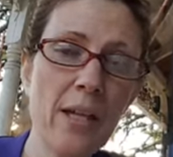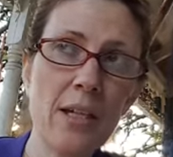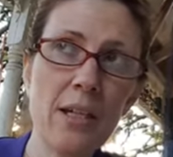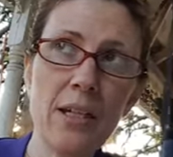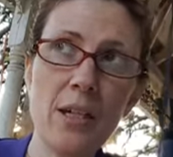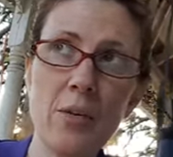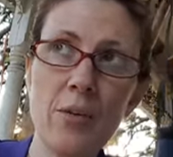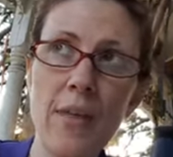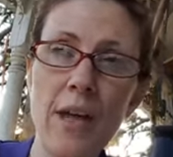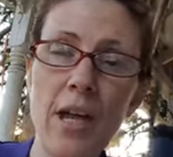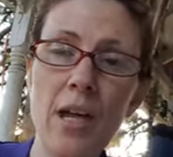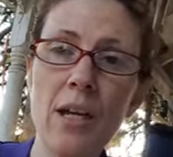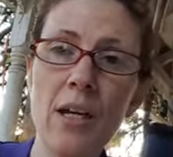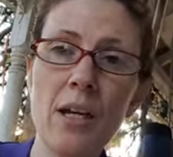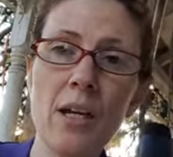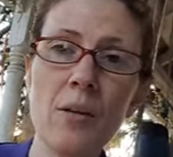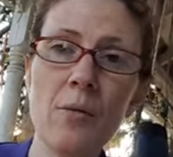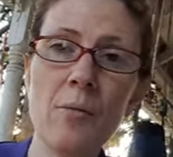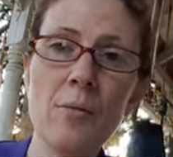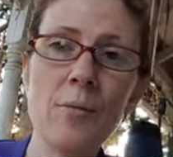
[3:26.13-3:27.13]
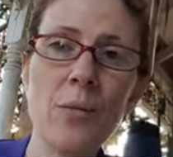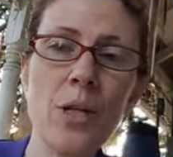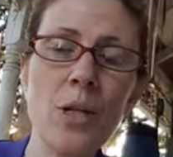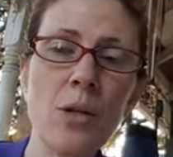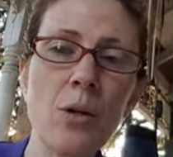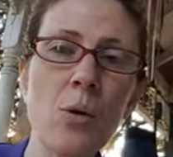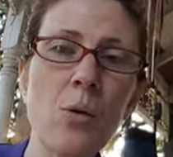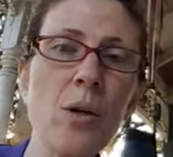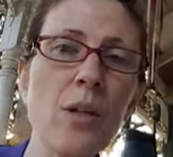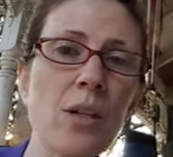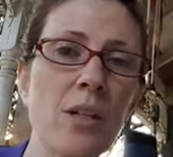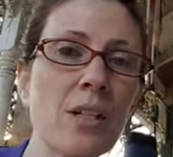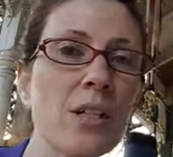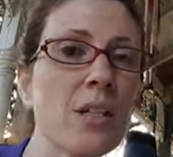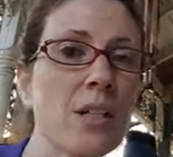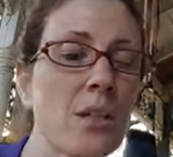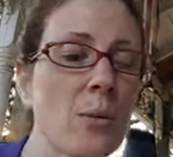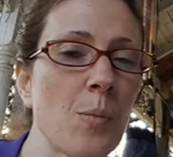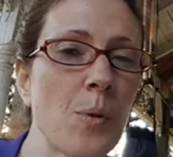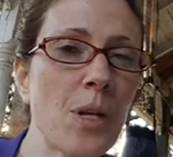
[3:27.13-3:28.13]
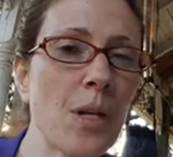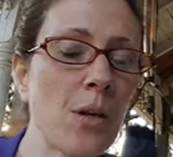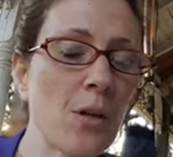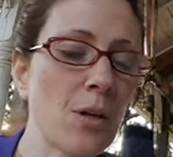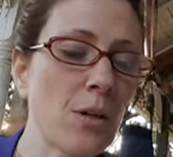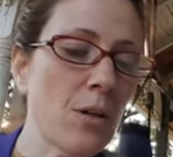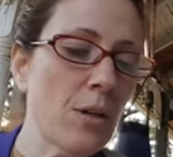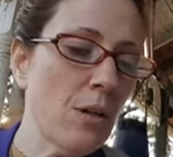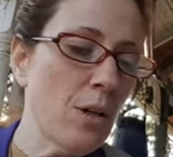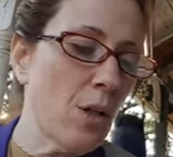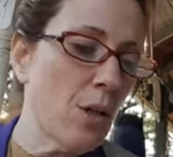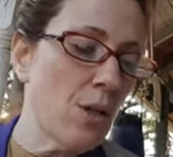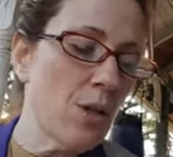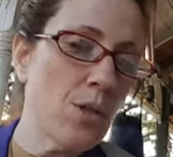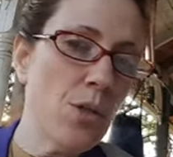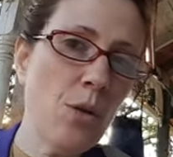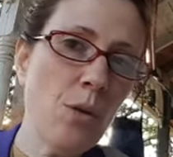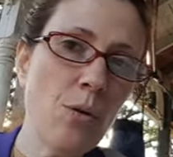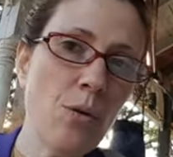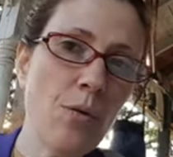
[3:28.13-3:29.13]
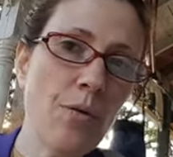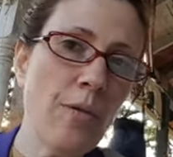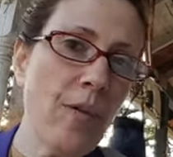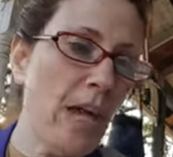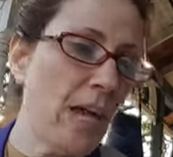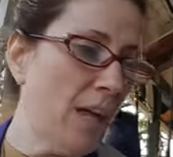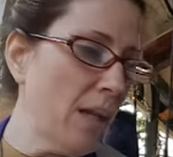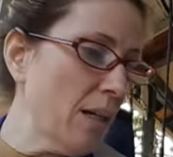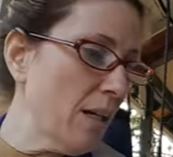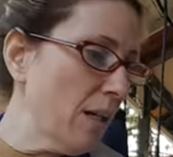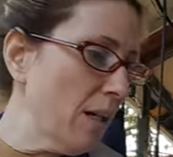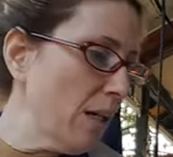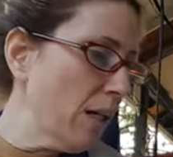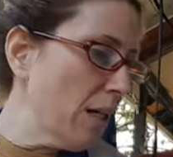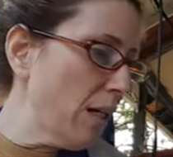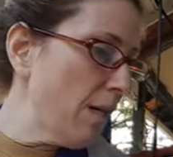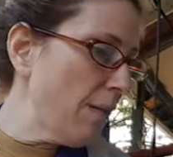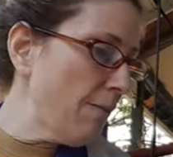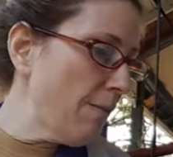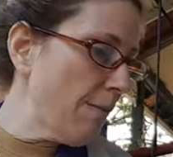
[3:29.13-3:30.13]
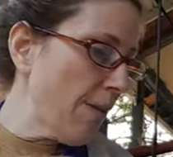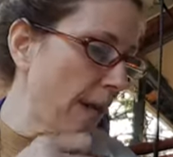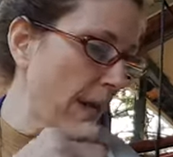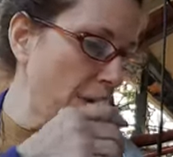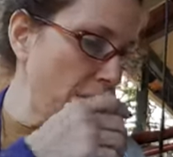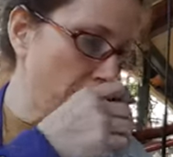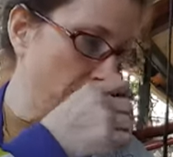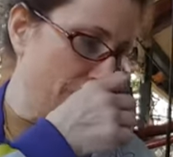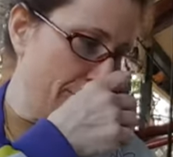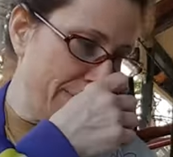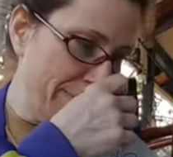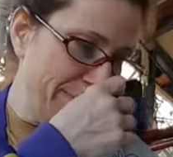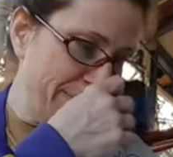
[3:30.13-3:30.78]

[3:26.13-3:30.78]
that income quickly disappeared. So then he found